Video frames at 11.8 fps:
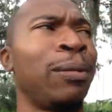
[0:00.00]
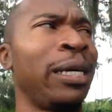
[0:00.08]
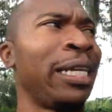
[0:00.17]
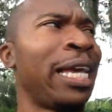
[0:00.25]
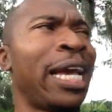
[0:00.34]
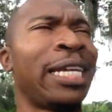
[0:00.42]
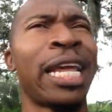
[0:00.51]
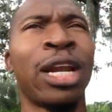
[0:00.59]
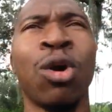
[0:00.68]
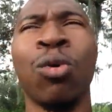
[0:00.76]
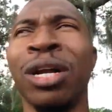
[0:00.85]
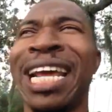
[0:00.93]
but yet they
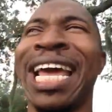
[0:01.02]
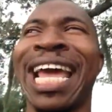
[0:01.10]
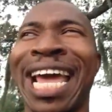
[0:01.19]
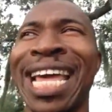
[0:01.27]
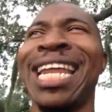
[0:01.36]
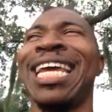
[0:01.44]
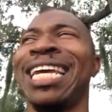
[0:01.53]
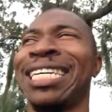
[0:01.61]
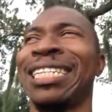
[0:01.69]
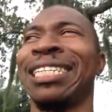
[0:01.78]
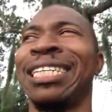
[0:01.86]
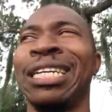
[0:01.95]
don't want a headache,
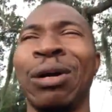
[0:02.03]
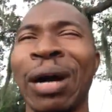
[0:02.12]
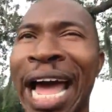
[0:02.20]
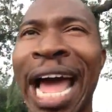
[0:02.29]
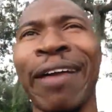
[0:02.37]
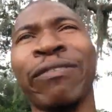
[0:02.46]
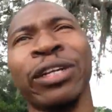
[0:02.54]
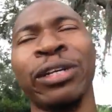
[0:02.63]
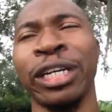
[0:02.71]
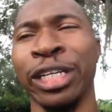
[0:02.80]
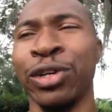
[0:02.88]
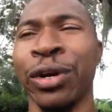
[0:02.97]
you know, after
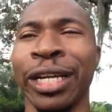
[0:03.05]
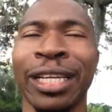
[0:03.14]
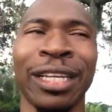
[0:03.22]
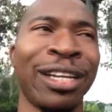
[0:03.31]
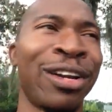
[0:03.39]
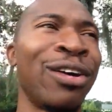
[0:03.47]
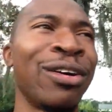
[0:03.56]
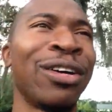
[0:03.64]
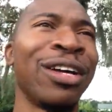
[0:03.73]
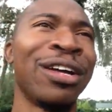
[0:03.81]
the drink, you know.